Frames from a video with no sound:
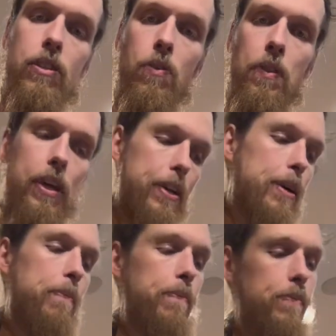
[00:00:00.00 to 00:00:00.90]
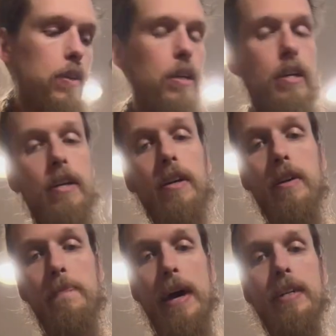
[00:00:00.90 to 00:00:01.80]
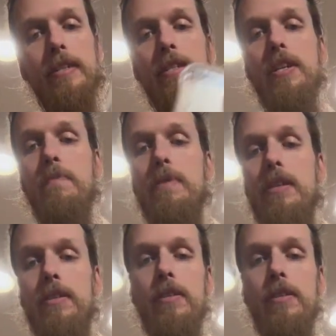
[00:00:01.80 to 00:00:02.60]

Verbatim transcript: it'll thicken up. Back to the chickpeas.